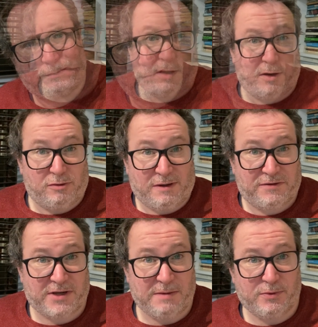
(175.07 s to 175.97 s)
Olaf
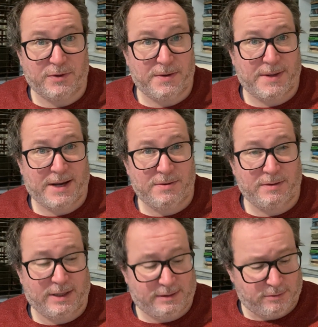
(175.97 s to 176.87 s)
Stapledon now,
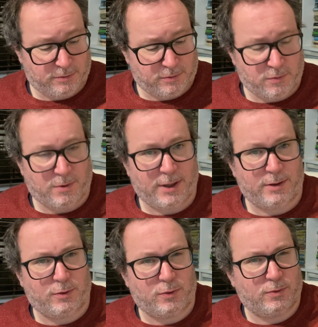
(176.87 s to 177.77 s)
and
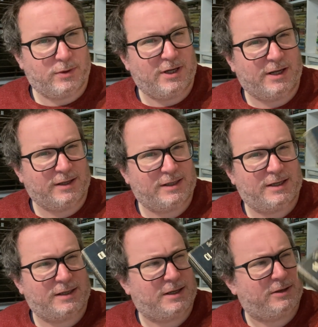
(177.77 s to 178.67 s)
quite daunting
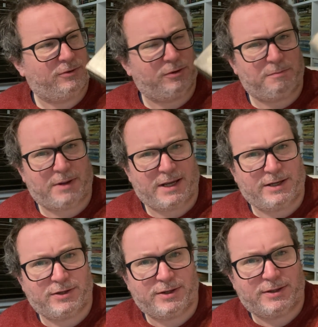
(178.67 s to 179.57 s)
600
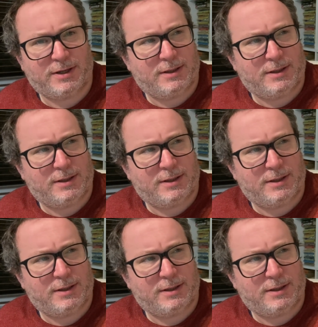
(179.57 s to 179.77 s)
pages,